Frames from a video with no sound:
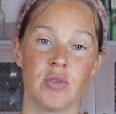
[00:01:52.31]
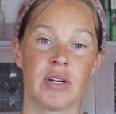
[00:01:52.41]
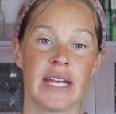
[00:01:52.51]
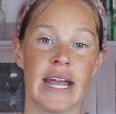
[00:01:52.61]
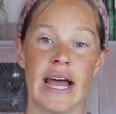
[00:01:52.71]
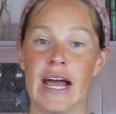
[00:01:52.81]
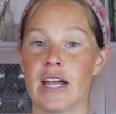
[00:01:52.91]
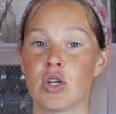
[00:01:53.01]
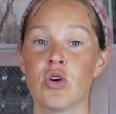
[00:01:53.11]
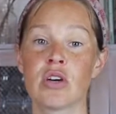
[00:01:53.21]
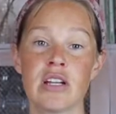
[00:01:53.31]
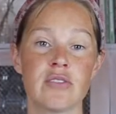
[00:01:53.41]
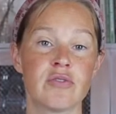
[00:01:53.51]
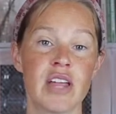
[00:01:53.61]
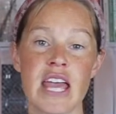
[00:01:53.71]
You can add
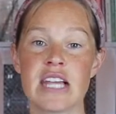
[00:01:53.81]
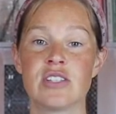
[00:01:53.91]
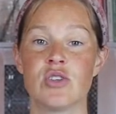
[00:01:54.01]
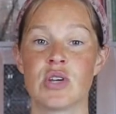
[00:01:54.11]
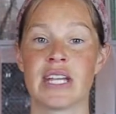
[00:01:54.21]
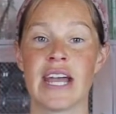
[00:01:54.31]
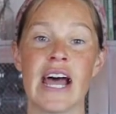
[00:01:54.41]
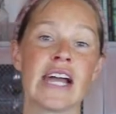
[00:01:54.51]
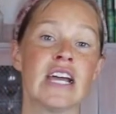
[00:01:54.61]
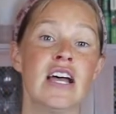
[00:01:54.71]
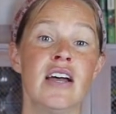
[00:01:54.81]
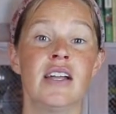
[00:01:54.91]
coconut flakes, you can add